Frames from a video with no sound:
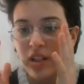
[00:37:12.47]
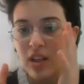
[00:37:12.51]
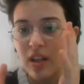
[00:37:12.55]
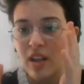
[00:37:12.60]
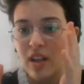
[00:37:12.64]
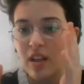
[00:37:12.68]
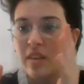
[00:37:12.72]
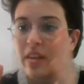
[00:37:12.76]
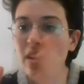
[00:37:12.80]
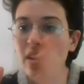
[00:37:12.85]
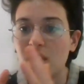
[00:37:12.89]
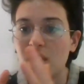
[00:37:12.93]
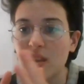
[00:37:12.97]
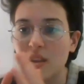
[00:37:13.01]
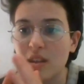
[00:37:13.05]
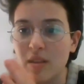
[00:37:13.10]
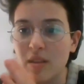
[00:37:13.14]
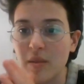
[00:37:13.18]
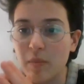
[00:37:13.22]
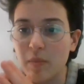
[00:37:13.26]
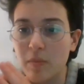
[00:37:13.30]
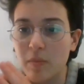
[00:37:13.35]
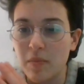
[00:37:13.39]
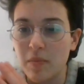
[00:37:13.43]
And I think
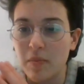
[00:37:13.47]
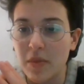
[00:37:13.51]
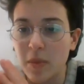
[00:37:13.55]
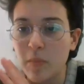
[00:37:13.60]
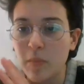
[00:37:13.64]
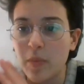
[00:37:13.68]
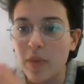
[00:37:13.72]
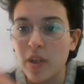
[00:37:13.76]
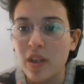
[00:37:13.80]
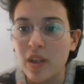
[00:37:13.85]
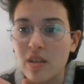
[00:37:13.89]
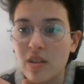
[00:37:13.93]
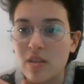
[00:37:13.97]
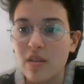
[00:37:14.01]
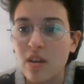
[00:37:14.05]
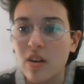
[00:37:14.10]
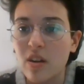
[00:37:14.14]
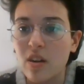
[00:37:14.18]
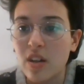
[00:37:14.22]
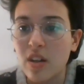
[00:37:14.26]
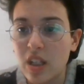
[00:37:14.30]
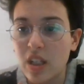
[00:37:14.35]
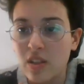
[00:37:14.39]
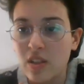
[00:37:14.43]
that the biggest
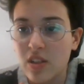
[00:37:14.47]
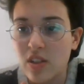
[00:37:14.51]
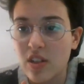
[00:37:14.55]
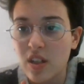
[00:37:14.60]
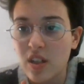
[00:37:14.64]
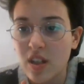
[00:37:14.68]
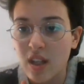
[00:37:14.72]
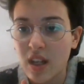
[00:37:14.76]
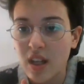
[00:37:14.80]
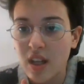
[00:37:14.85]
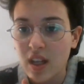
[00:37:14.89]
courage